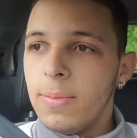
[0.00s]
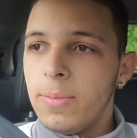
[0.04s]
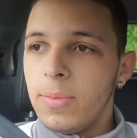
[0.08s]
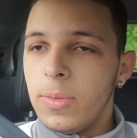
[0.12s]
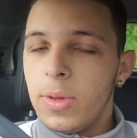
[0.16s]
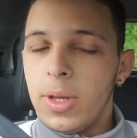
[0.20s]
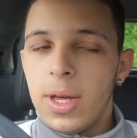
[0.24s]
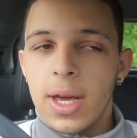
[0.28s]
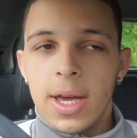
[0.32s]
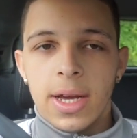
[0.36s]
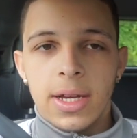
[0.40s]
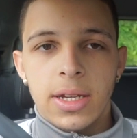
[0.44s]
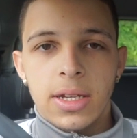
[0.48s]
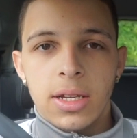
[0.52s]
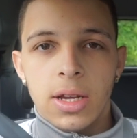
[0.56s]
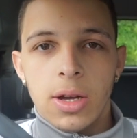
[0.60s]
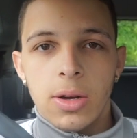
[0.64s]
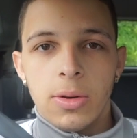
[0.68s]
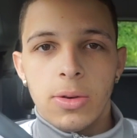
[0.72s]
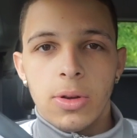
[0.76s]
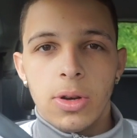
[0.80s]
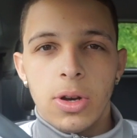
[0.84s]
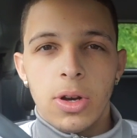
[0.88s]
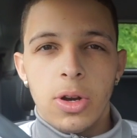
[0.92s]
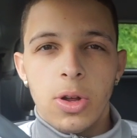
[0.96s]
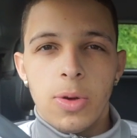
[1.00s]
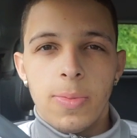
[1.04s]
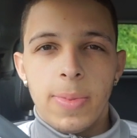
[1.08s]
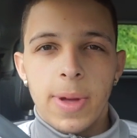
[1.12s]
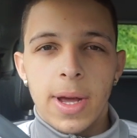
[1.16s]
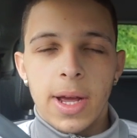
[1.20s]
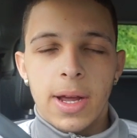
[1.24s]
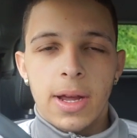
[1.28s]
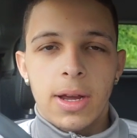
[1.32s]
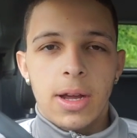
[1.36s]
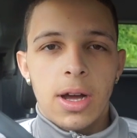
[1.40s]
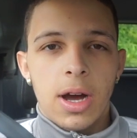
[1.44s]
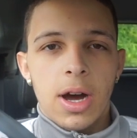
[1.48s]
Yeah, so I'm going to do a bit
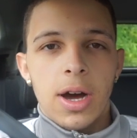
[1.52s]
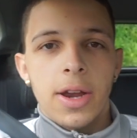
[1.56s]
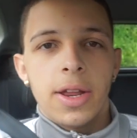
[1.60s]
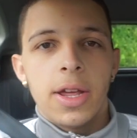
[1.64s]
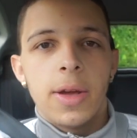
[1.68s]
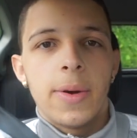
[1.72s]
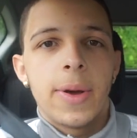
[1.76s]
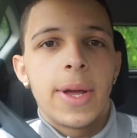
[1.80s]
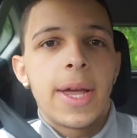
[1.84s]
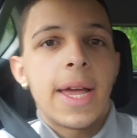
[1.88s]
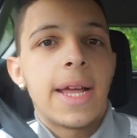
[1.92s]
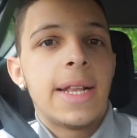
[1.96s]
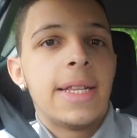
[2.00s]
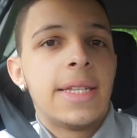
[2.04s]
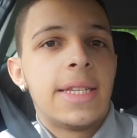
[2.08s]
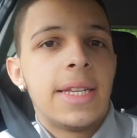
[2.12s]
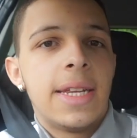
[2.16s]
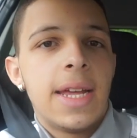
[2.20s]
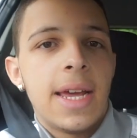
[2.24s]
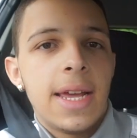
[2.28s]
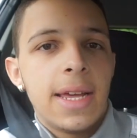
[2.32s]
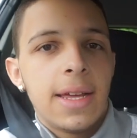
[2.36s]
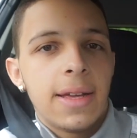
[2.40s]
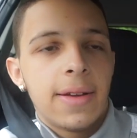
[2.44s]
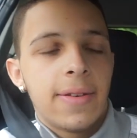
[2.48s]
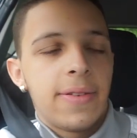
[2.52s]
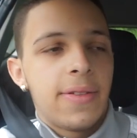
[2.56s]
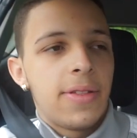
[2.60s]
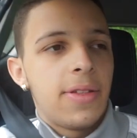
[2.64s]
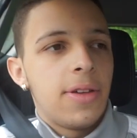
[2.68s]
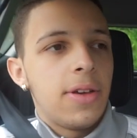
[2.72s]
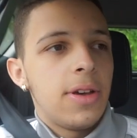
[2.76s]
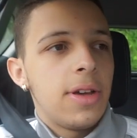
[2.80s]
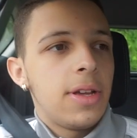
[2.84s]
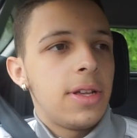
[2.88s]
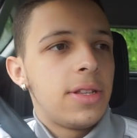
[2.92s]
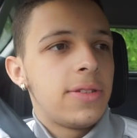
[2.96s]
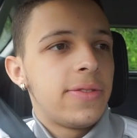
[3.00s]
of cardio again today,
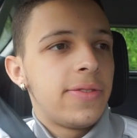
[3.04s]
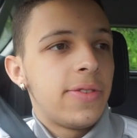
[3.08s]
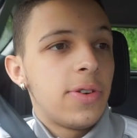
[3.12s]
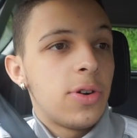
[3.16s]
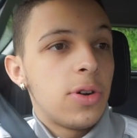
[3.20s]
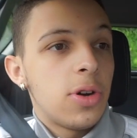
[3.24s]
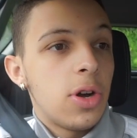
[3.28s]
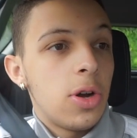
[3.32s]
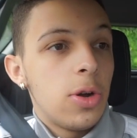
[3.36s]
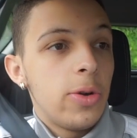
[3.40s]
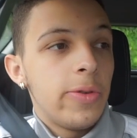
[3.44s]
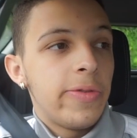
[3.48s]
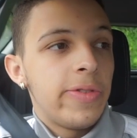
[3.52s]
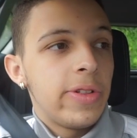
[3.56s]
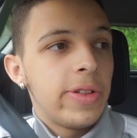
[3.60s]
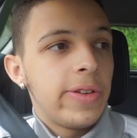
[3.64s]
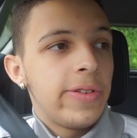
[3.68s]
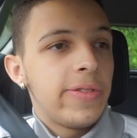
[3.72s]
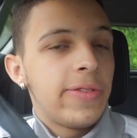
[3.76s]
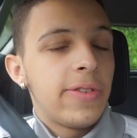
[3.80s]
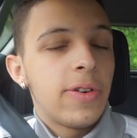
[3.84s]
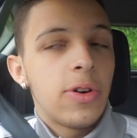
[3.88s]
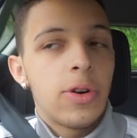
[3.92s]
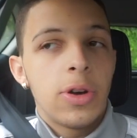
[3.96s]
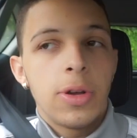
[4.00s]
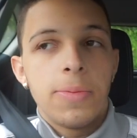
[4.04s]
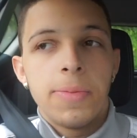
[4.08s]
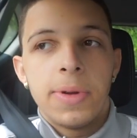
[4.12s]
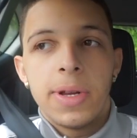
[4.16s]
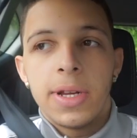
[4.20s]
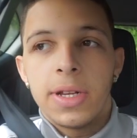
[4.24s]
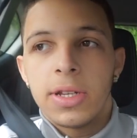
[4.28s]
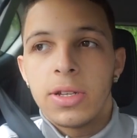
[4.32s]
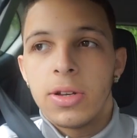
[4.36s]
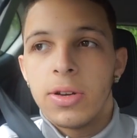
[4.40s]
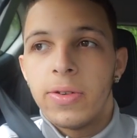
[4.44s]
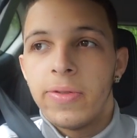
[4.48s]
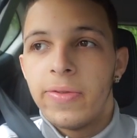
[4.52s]
30 to 40, hopefully 40
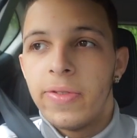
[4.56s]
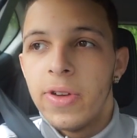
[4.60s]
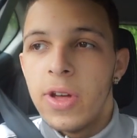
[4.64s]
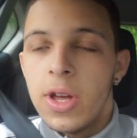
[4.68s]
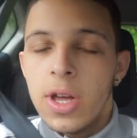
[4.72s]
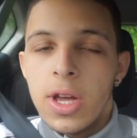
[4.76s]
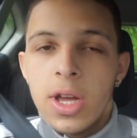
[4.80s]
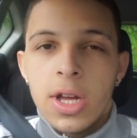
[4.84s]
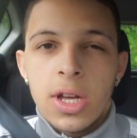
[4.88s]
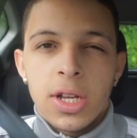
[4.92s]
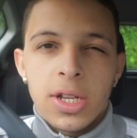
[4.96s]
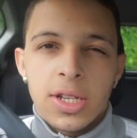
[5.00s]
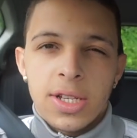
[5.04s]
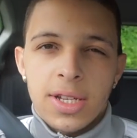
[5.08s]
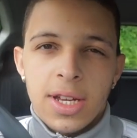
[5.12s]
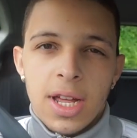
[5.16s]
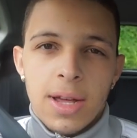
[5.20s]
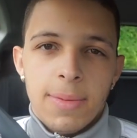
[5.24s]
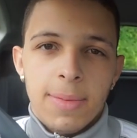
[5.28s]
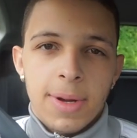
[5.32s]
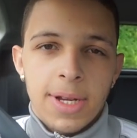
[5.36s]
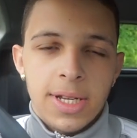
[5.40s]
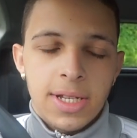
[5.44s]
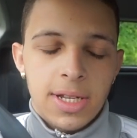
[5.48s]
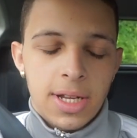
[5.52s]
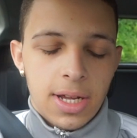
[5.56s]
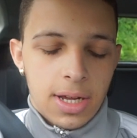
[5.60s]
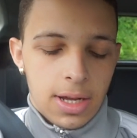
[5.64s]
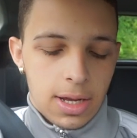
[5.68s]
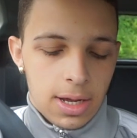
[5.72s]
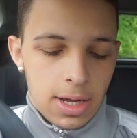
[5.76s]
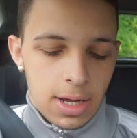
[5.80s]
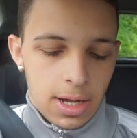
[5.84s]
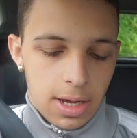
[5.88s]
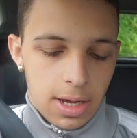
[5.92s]
minutes of Stairmaster.